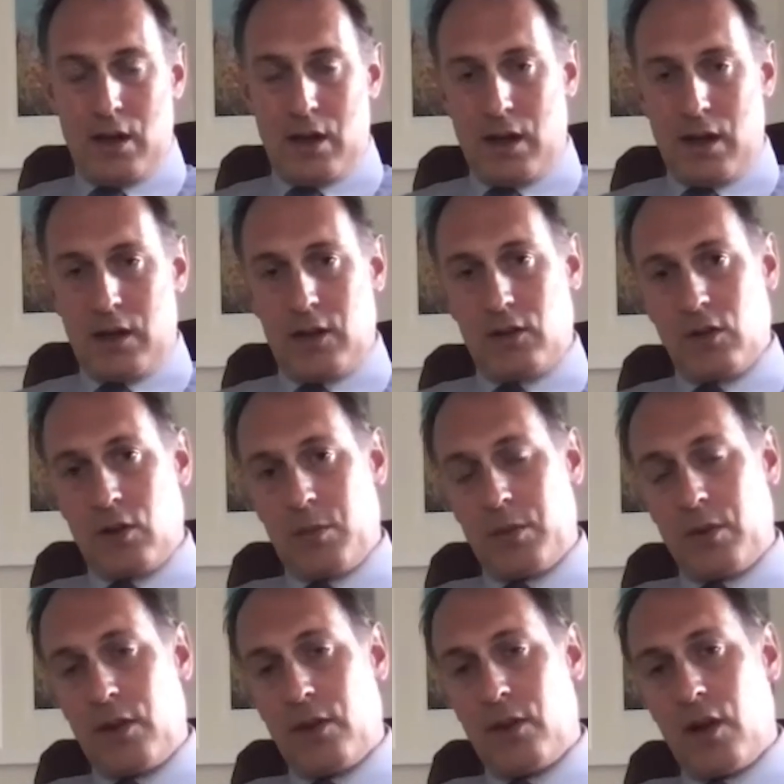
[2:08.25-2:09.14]
and the top
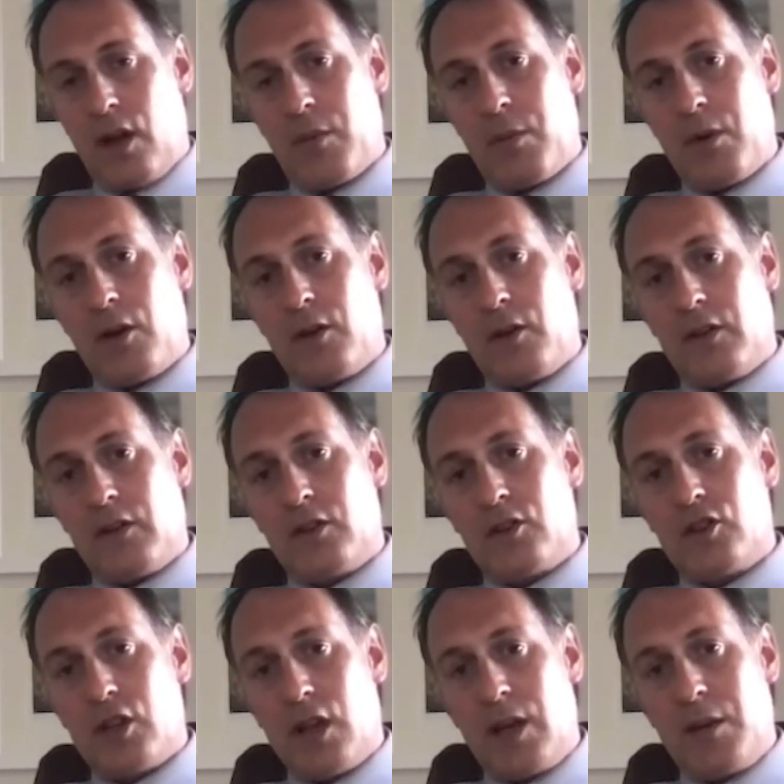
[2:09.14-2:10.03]
of the thigh bone is
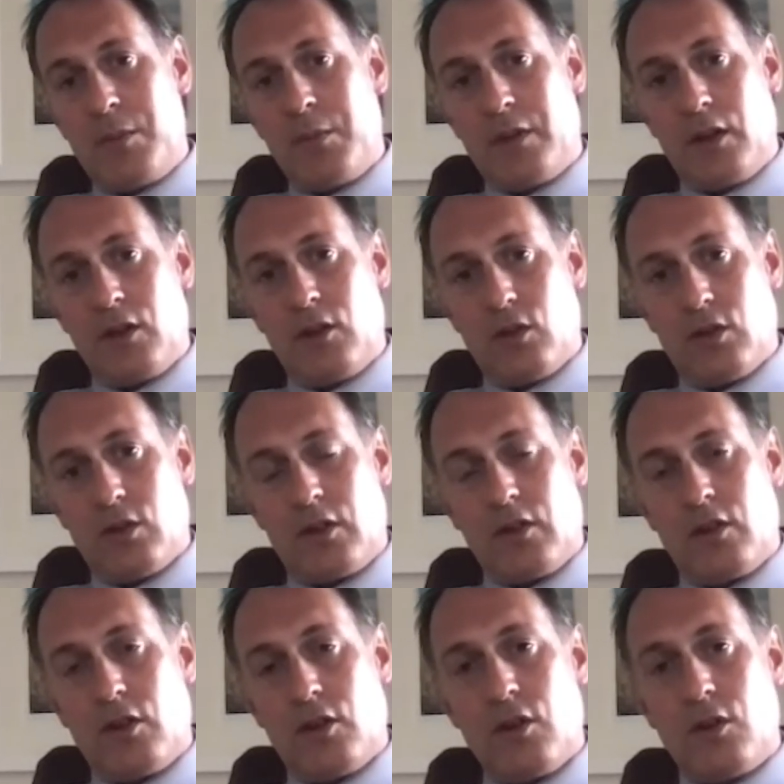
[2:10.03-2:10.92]
shaped in order
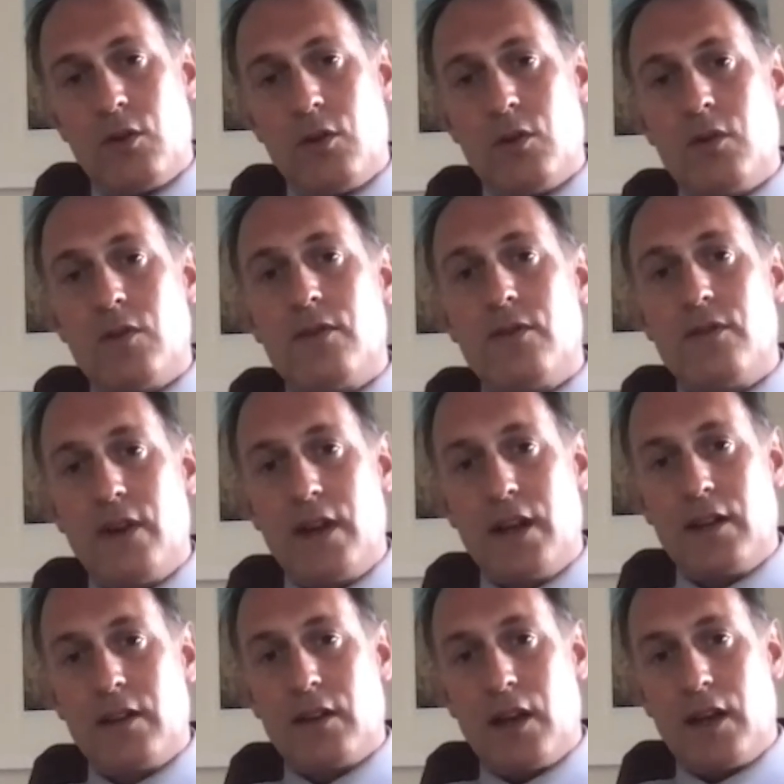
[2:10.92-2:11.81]
to
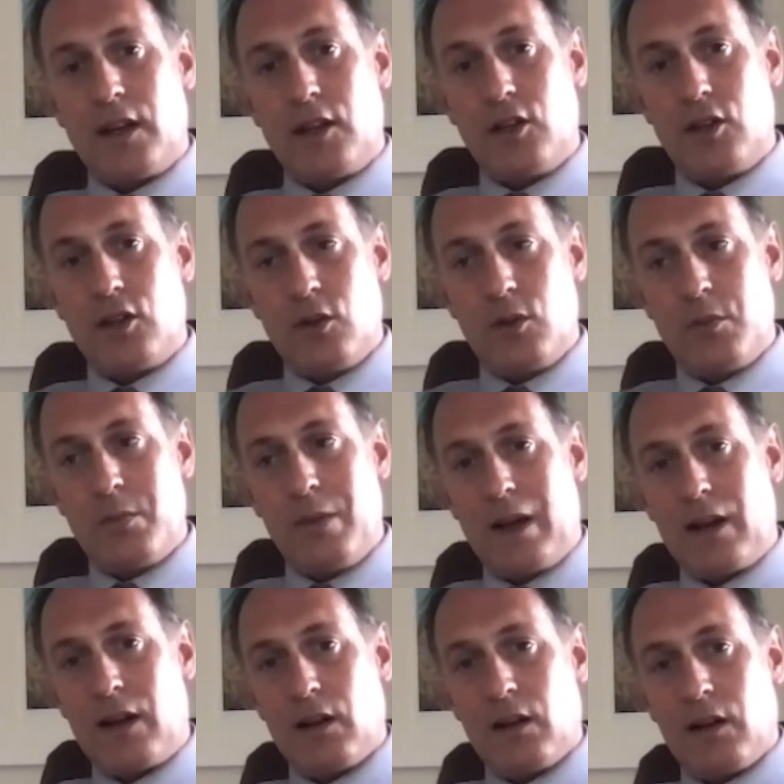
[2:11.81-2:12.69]
fit a new
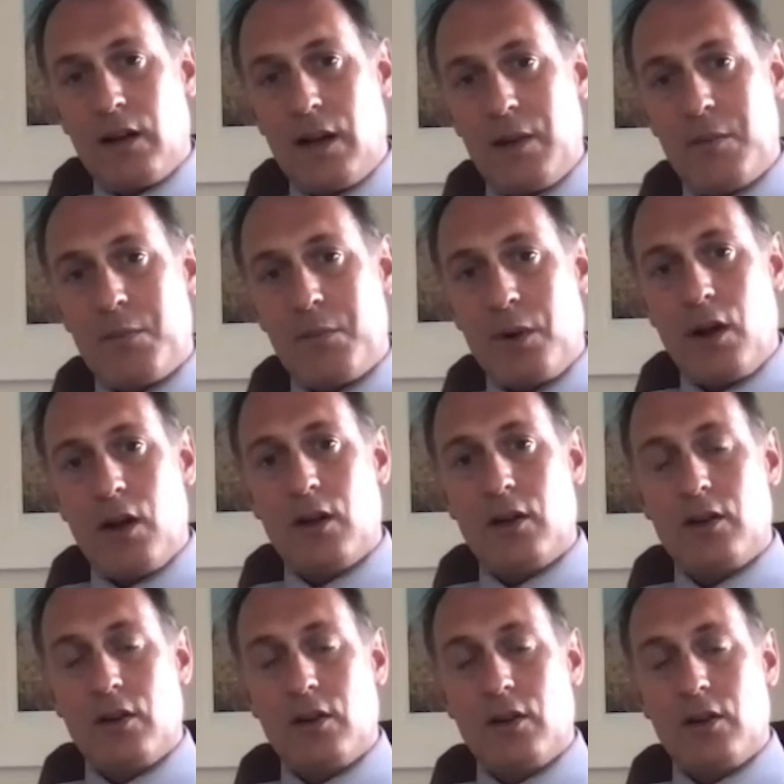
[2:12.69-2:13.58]
metal
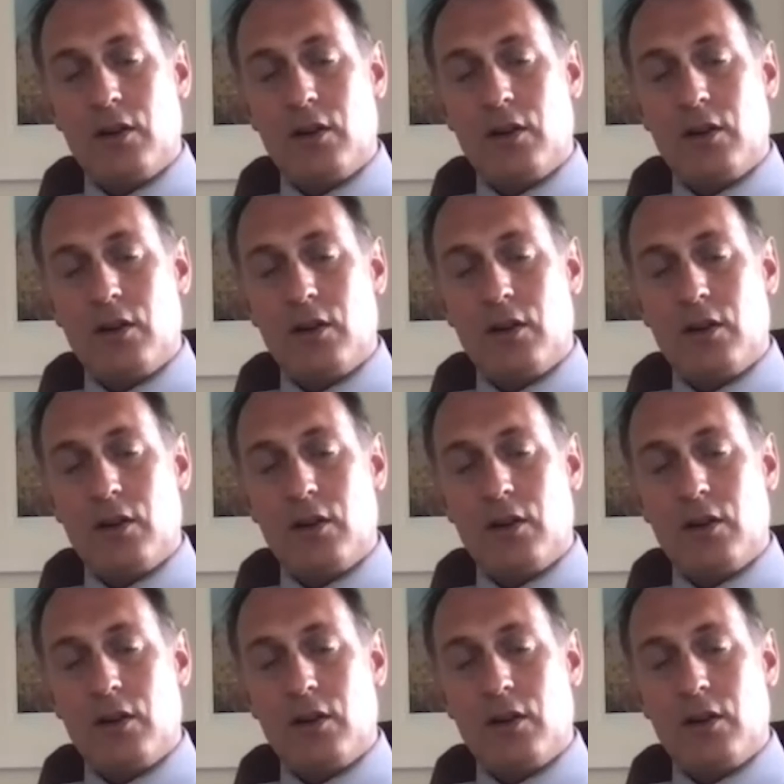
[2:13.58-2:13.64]
implant.